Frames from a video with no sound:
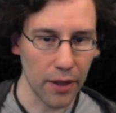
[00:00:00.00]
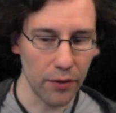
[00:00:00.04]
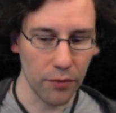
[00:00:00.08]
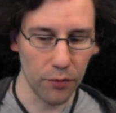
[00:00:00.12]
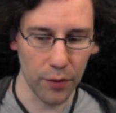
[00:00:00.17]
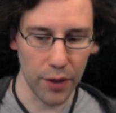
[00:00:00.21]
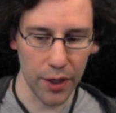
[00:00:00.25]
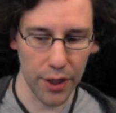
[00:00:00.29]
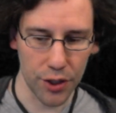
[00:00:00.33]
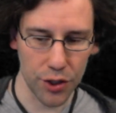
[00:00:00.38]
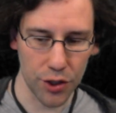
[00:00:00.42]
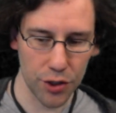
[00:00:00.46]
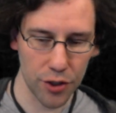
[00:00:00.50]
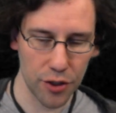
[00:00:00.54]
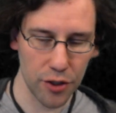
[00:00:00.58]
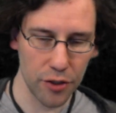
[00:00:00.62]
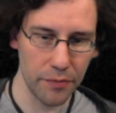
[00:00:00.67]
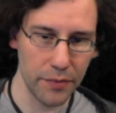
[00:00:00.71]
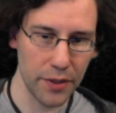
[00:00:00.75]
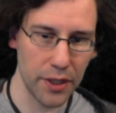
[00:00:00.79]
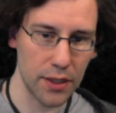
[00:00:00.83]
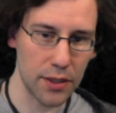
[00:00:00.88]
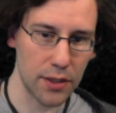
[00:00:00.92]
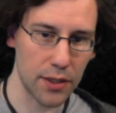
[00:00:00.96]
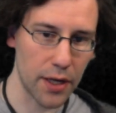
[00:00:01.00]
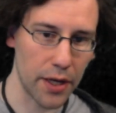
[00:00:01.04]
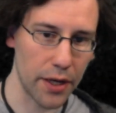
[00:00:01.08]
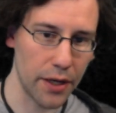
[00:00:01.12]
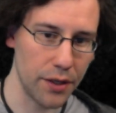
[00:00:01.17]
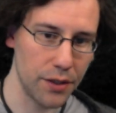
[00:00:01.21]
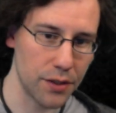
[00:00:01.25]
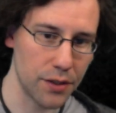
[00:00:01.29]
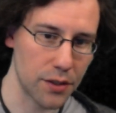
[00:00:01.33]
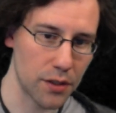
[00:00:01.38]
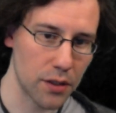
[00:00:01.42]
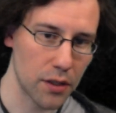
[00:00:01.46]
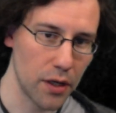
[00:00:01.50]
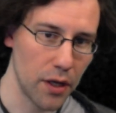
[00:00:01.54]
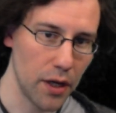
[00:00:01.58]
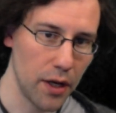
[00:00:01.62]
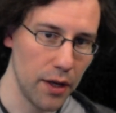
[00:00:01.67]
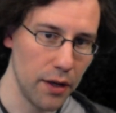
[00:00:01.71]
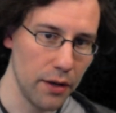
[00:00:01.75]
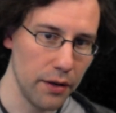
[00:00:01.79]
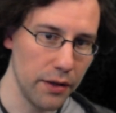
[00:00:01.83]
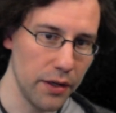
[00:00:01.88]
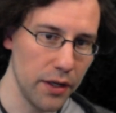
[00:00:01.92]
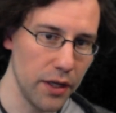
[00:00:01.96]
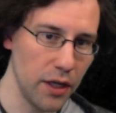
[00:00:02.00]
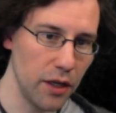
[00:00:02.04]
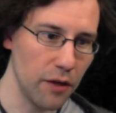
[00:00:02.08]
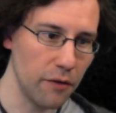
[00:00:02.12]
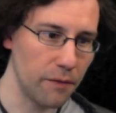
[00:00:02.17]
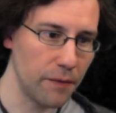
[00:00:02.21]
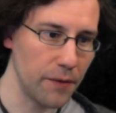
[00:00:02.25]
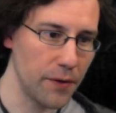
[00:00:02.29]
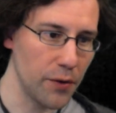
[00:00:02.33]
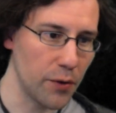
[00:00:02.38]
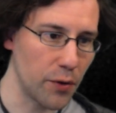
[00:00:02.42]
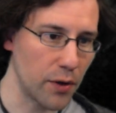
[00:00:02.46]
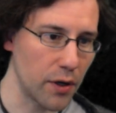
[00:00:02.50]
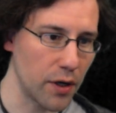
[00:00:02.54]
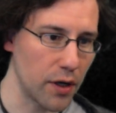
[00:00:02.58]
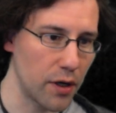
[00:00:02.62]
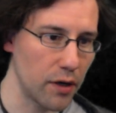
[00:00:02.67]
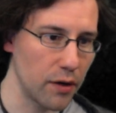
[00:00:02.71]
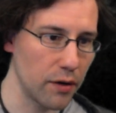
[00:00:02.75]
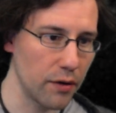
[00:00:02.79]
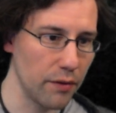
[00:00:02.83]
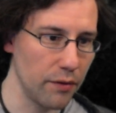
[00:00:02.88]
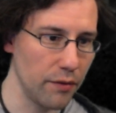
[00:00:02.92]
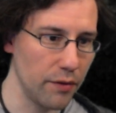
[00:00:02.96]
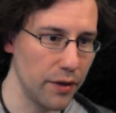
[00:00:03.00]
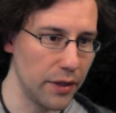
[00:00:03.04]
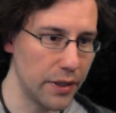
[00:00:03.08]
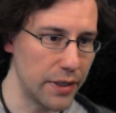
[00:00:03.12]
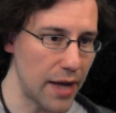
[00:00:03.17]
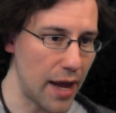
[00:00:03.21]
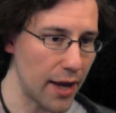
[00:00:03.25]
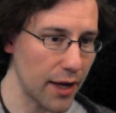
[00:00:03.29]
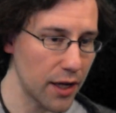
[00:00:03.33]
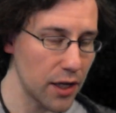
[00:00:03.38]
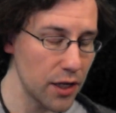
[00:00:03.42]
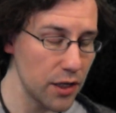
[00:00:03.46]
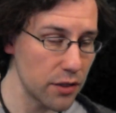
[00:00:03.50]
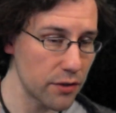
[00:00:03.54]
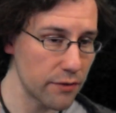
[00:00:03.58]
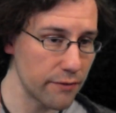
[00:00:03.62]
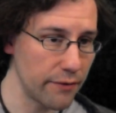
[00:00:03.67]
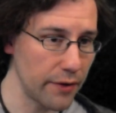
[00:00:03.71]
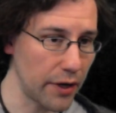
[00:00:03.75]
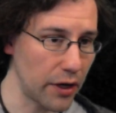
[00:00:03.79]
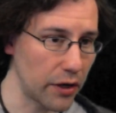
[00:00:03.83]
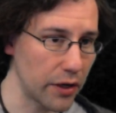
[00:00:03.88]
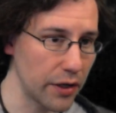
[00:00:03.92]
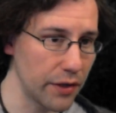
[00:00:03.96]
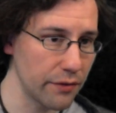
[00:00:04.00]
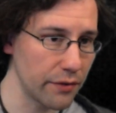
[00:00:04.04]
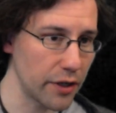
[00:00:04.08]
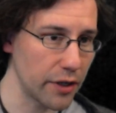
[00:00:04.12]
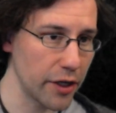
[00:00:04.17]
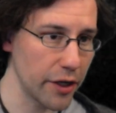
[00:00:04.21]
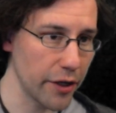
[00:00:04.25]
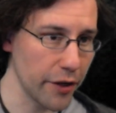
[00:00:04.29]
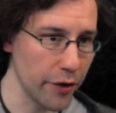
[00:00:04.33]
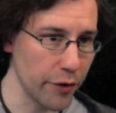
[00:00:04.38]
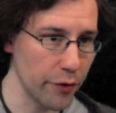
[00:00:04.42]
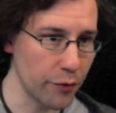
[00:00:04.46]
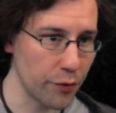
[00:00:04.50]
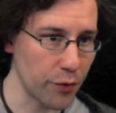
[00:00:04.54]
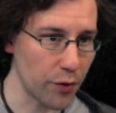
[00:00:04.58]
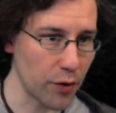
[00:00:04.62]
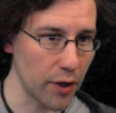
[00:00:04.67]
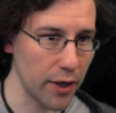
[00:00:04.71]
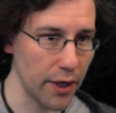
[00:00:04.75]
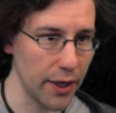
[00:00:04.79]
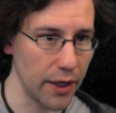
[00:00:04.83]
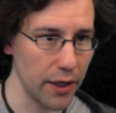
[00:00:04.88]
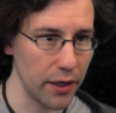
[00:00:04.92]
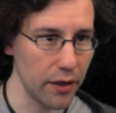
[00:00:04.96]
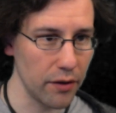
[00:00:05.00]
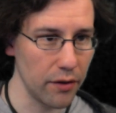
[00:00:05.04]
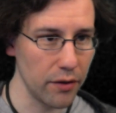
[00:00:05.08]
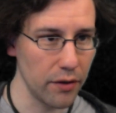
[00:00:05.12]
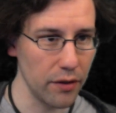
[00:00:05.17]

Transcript: which to me says if your deck is very, very good for it,